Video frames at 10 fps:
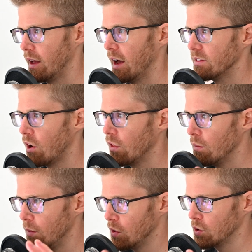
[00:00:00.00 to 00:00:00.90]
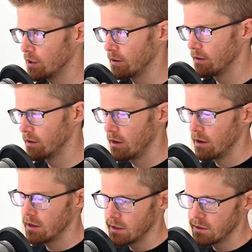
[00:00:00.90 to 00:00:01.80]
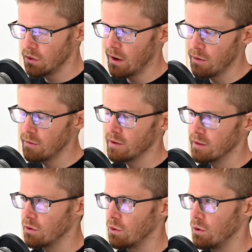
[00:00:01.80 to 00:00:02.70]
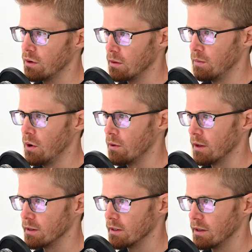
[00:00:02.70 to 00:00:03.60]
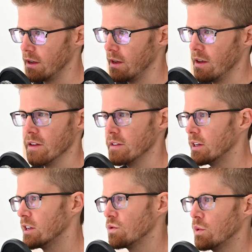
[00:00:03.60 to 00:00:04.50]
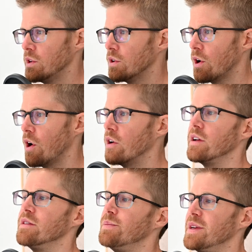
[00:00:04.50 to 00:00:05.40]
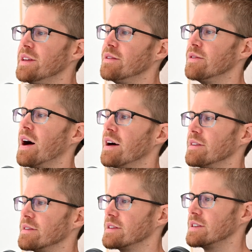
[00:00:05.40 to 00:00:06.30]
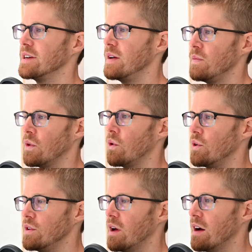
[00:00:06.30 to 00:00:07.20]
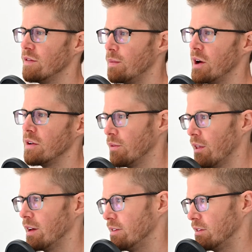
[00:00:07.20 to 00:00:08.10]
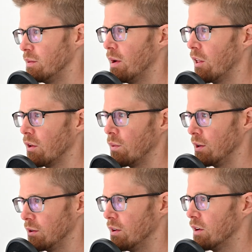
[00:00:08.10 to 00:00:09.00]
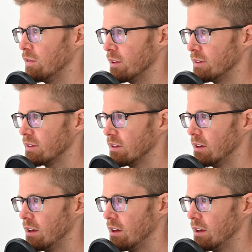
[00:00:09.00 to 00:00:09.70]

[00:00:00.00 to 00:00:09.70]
as all emotions do have a physical component, such as when your heart is beating fast, or you have butterflies in your belly when you're nervous.